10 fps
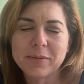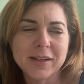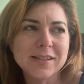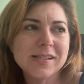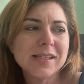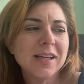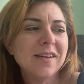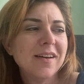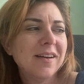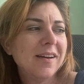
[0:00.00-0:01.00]
blends
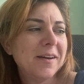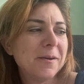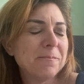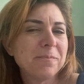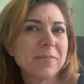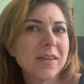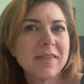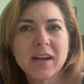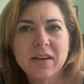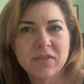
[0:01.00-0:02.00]
um,
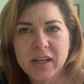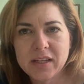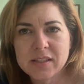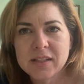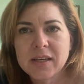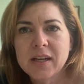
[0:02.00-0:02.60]
that I've liked.